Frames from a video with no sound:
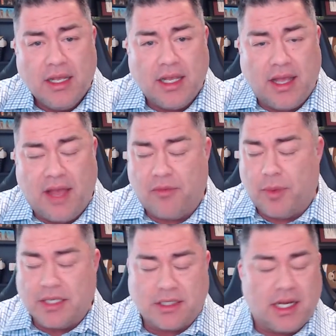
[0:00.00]
Yeah,
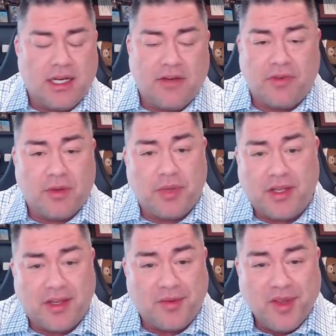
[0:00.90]
everybody's got a different
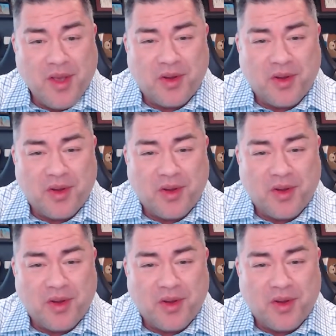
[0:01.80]
opinion.